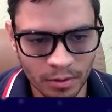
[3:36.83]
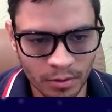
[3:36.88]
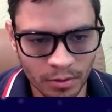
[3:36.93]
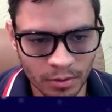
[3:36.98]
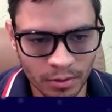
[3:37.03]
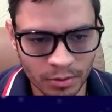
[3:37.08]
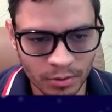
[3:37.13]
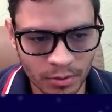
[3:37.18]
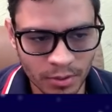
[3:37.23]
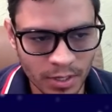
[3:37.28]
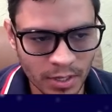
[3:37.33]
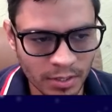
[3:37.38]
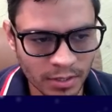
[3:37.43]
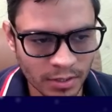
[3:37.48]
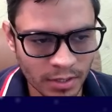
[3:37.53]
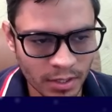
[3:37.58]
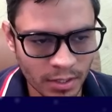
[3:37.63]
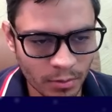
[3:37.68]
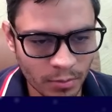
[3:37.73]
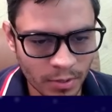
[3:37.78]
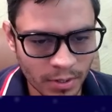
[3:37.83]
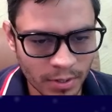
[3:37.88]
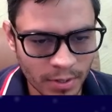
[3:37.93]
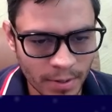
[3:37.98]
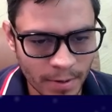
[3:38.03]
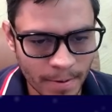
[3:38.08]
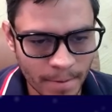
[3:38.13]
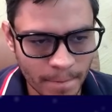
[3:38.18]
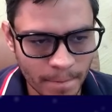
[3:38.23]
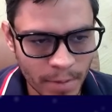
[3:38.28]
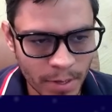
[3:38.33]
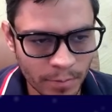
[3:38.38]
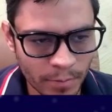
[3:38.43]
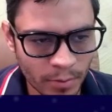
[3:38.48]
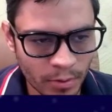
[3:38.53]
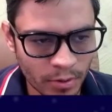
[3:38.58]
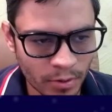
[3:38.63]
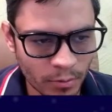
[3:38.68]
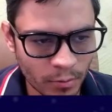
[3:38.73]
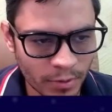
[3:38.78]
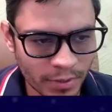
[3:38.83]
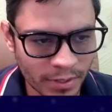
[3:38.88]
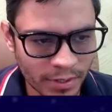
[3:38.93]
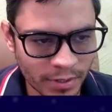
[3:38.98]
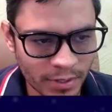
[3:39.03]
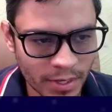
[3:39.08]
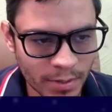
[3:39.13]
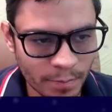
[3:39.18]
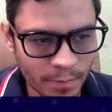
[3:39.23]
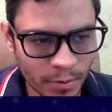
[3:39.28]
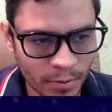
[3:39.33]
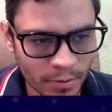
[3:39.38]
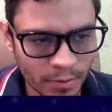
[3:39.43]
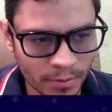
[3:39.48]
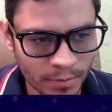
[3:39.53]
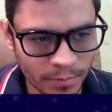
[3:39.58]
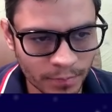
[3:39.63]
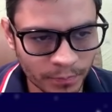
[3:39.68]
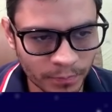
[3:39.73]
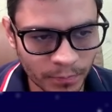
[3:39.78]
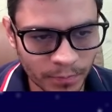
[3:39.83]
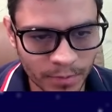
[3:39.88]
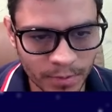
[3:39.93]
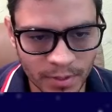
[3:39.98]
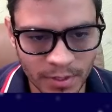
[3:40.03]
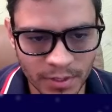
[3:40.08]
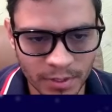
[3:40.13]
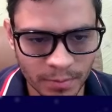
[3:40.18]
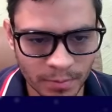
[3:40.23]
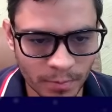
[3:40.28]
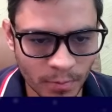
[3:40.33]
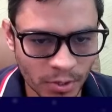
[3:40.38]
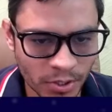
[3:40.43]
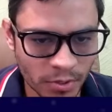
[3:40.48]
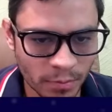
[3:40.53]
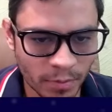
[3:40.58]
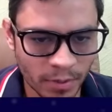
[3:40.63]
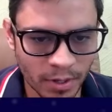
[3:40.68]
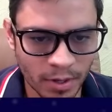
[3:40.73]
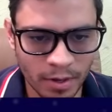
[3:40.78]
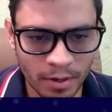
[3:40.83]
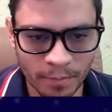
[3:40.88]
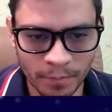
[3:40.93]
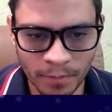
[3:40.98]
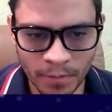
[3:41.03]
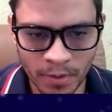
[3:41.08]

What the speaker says: instead with the b pawn, with the d pawn, it's much better.